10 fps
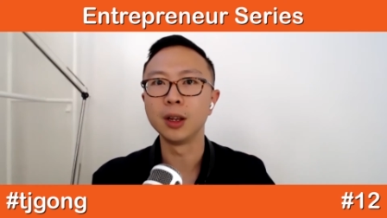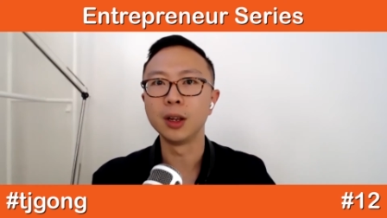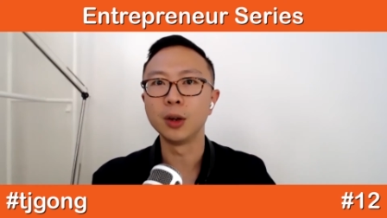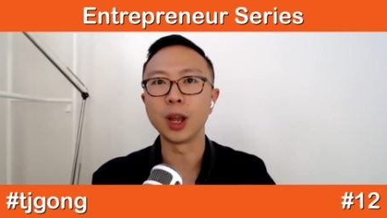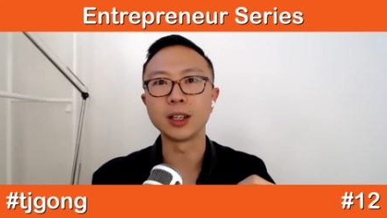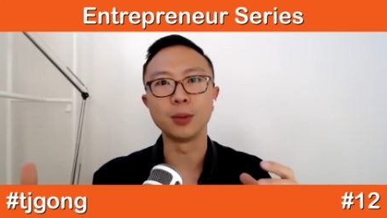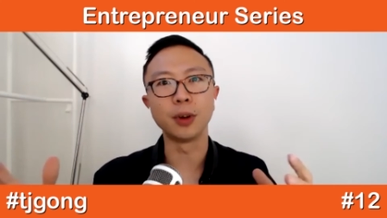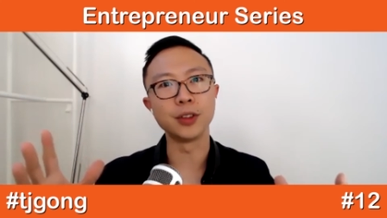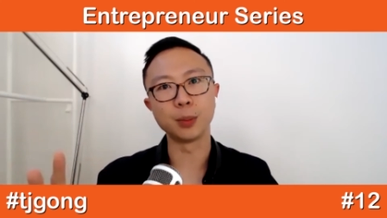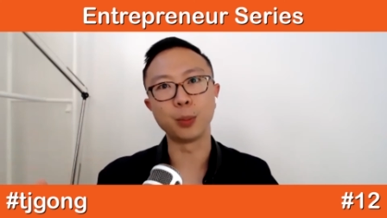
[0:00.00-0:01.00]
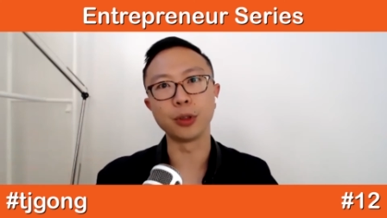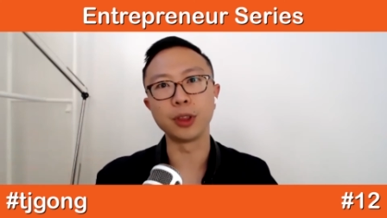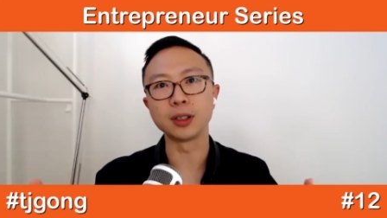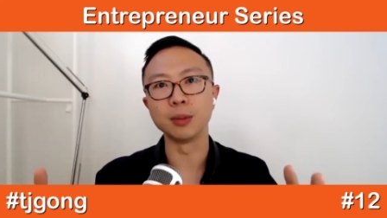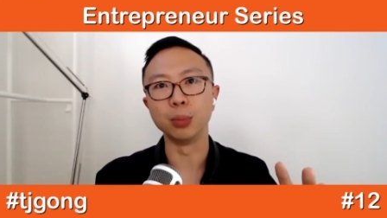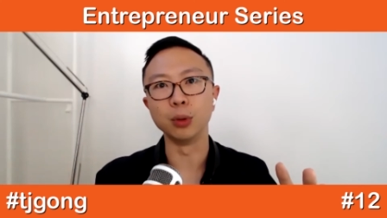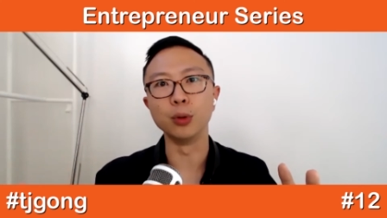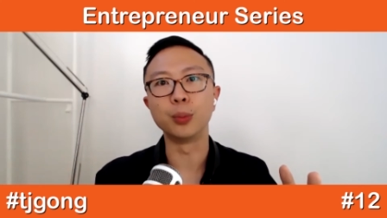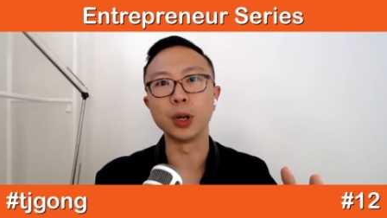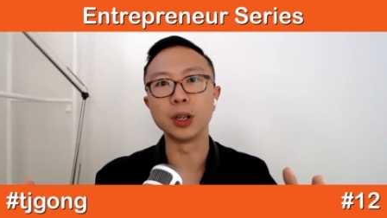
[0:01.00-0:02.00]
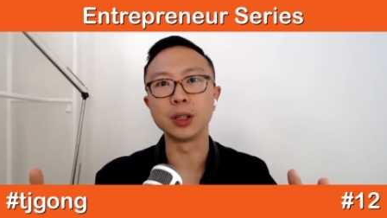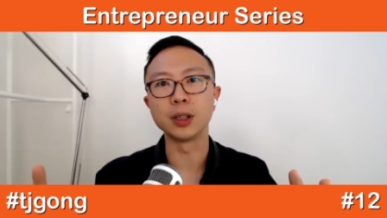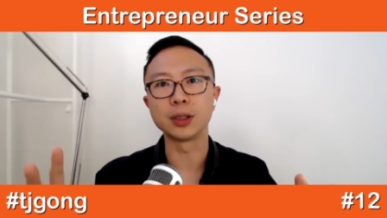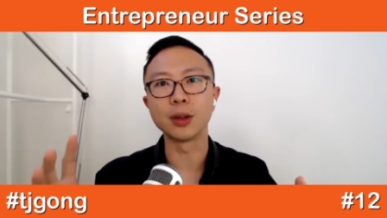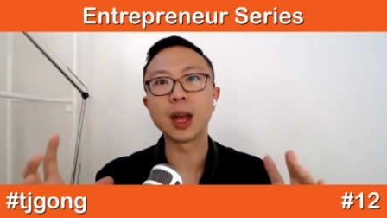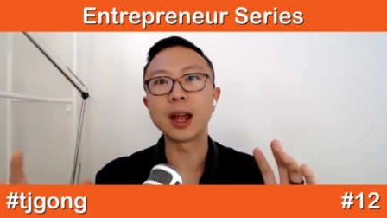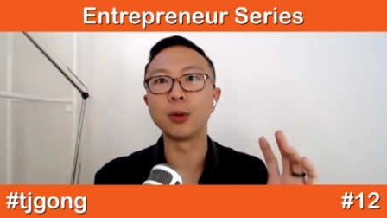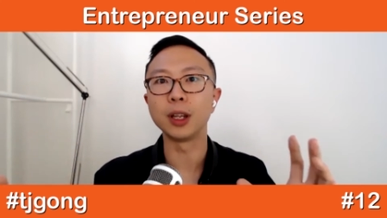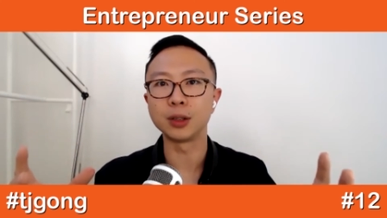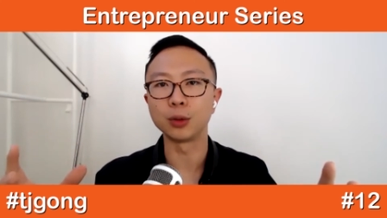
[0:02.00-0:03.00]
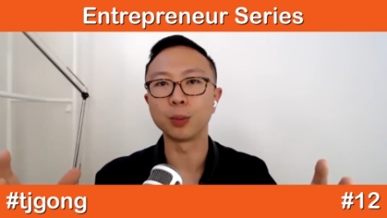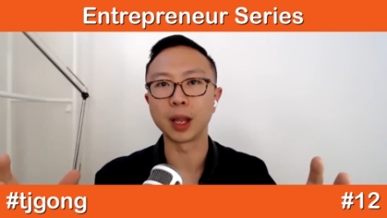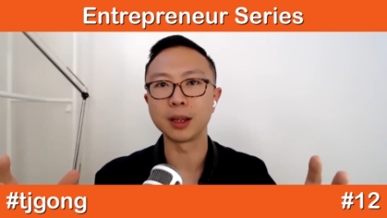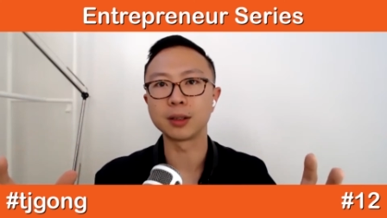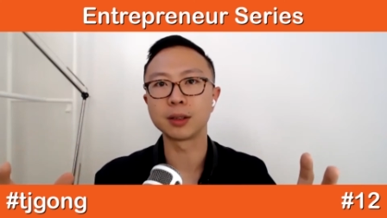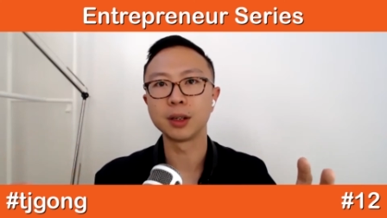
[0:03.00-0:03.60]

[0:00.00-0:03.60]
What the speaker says: We had to obviously put things in blueprint, and so that really took place.